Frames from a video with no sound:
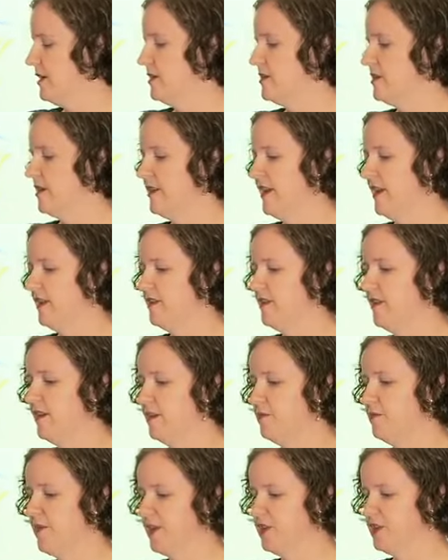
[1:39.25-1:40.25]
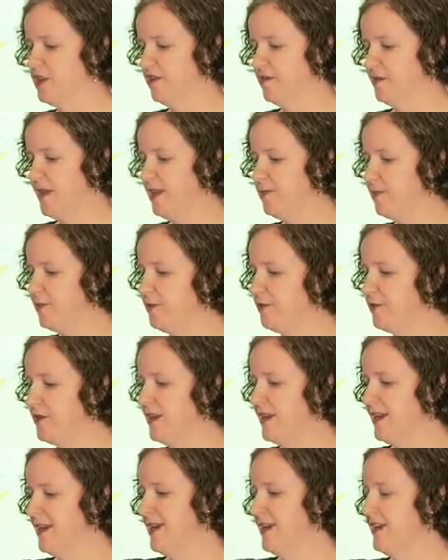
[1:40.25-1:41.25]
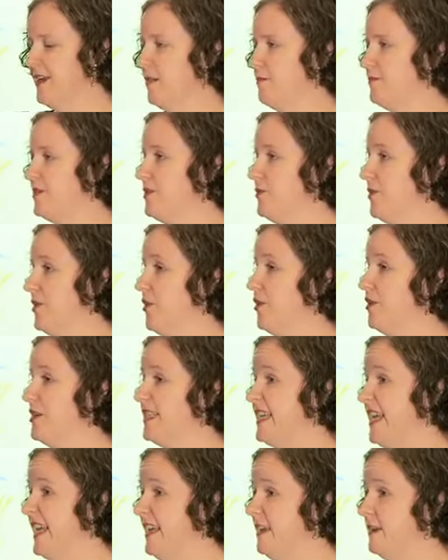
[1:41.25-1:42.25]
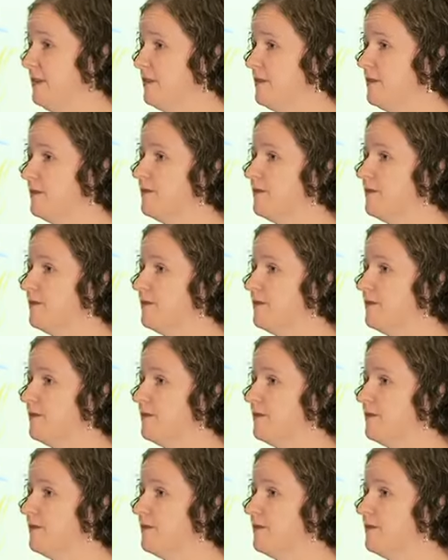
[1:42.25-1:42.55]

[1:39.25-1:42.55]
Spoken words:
So that third bunch of people come to an OT